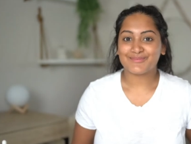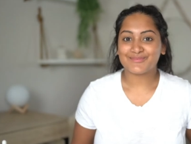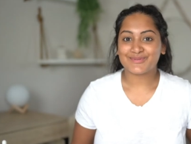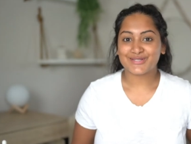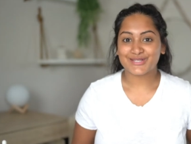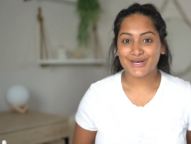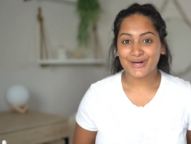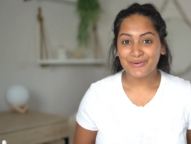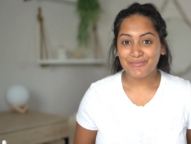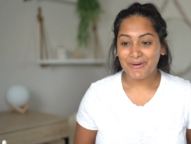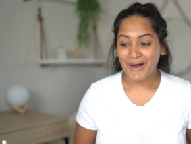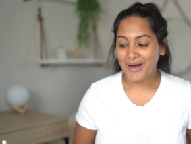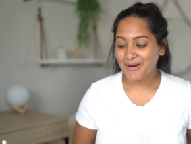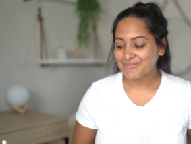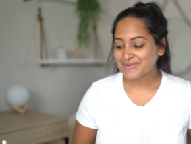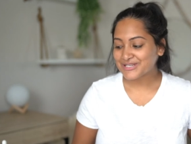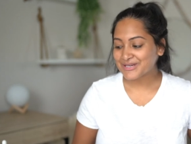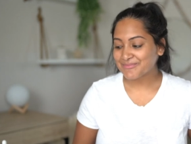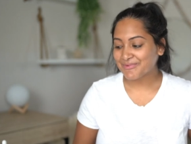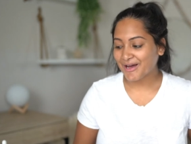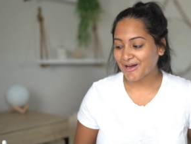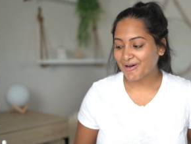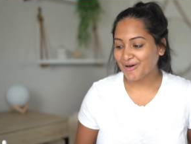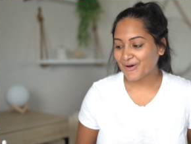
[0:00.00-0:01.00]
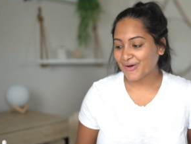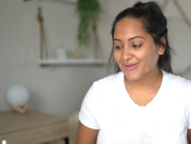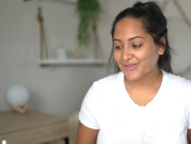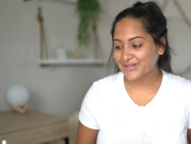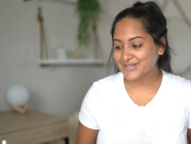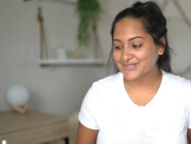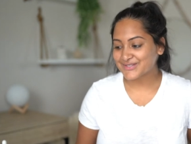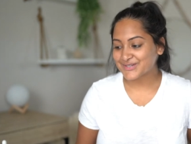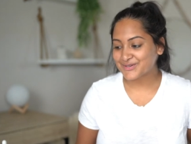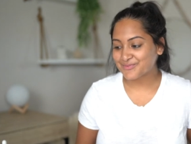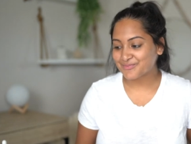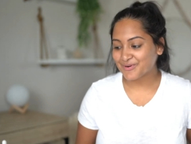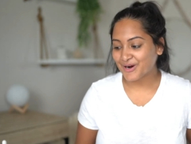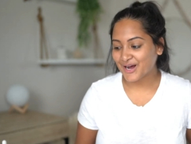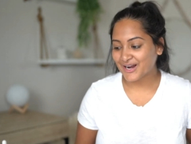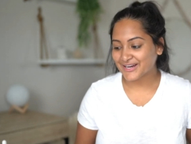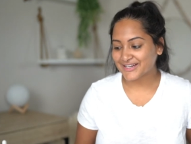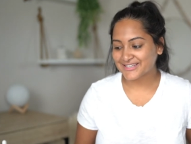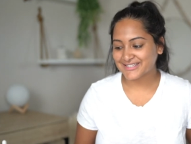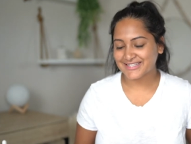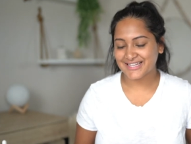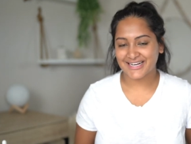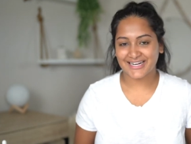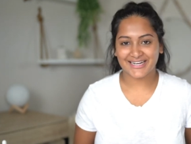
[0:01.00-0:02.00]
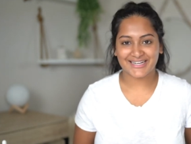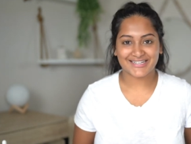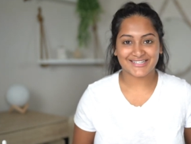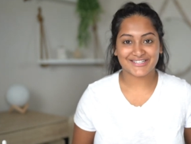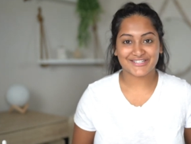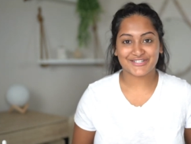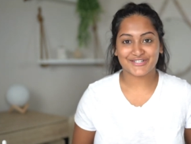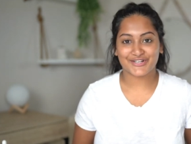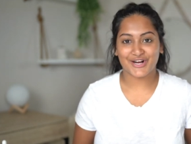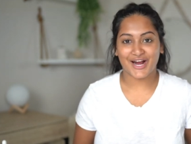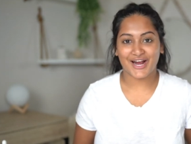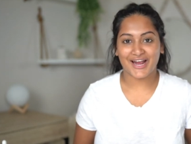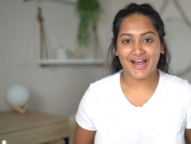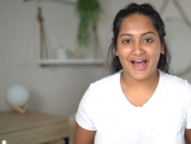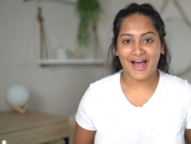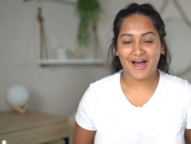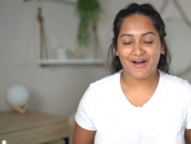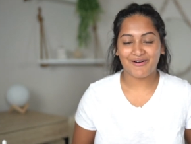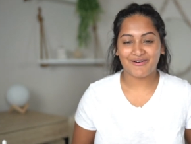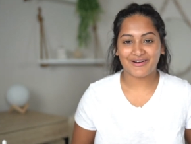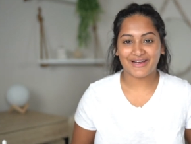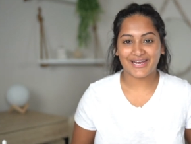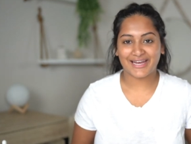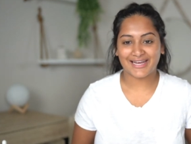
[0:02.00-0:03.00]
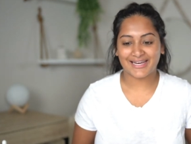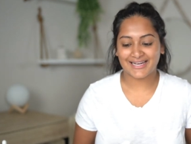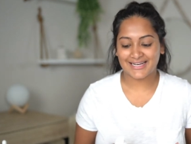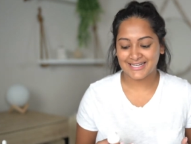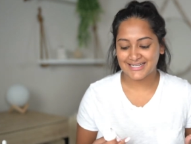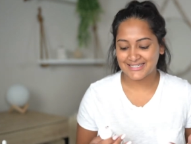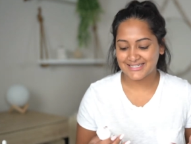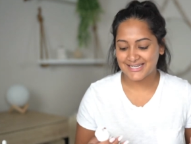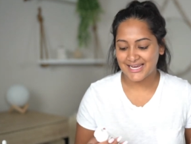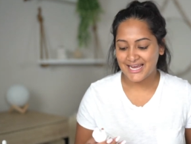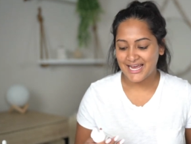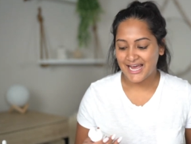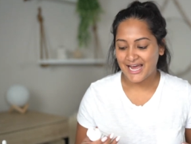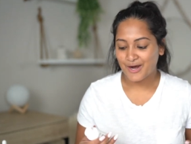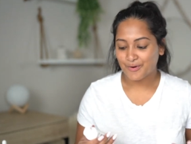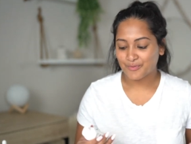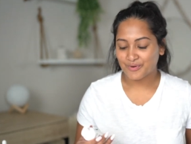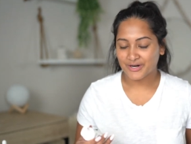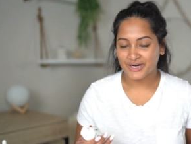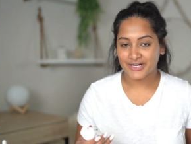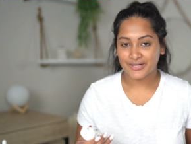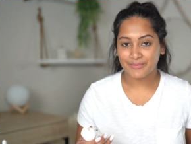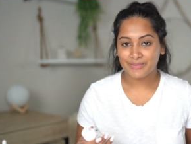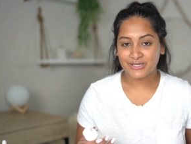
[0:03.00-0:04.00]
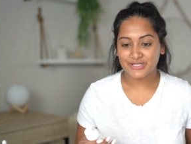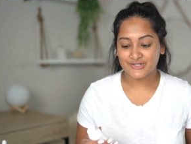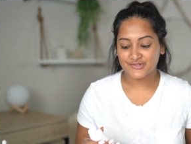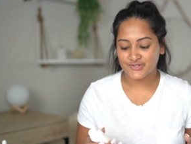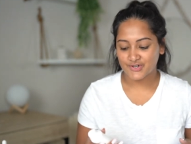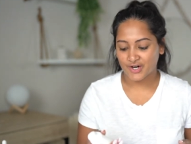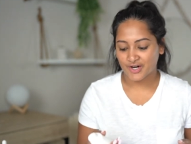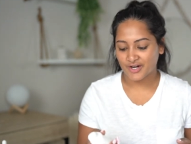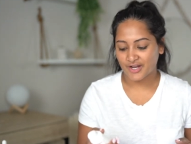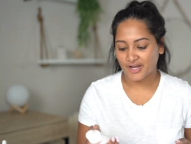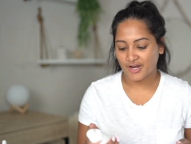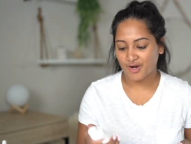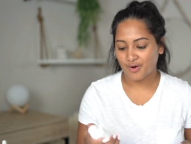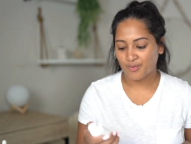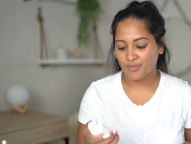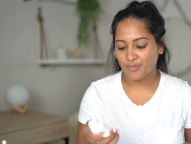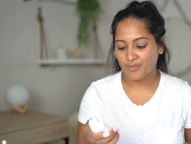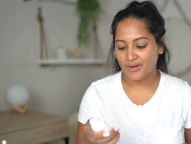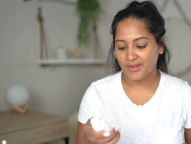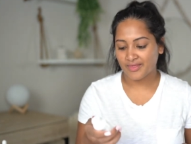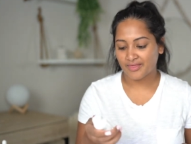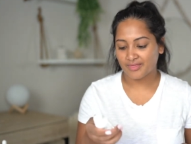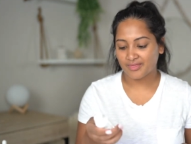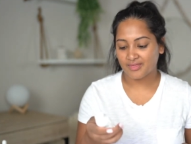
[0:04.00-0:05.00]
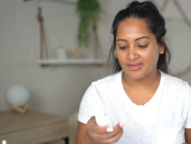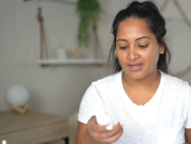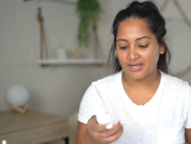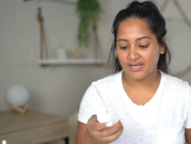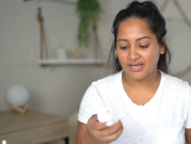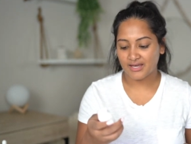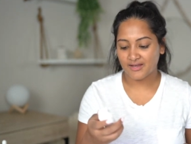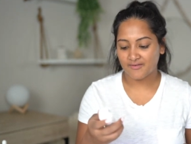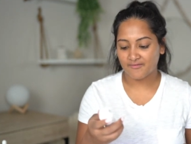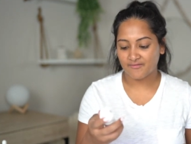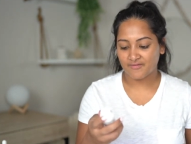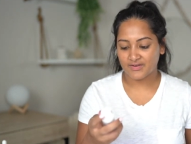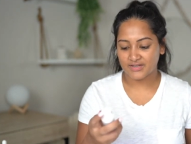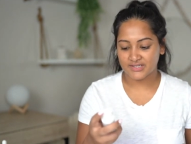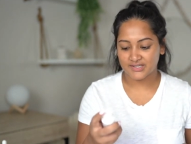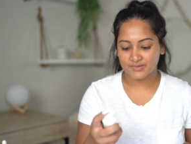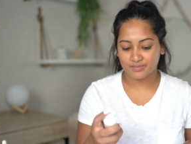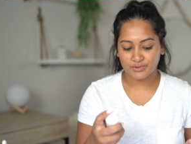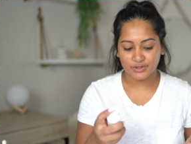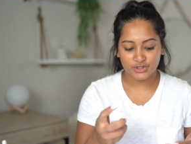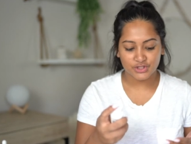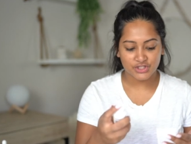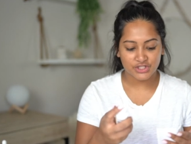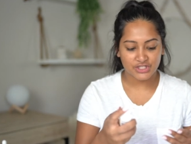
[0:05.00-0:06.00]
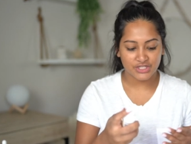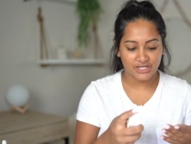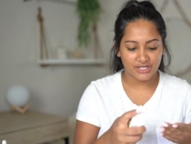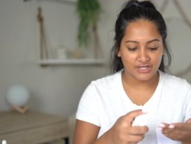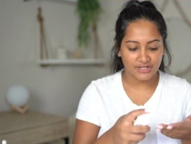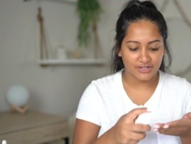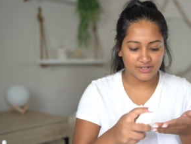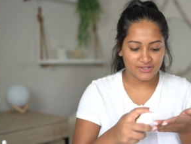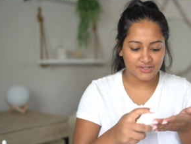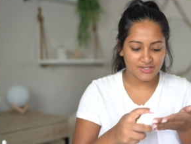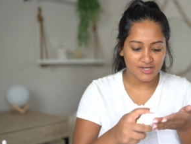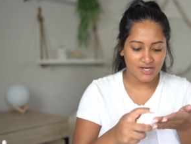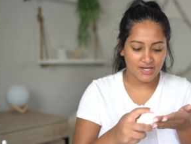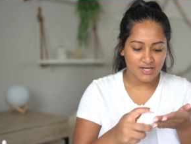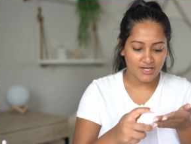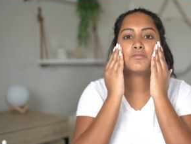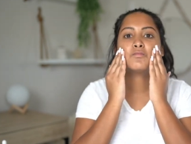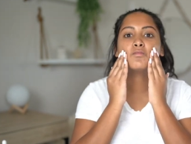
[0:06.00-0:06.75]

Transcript: I'm so pumped about all these new products that I get to try out, and we're gonna be starting with the Invisible Shield.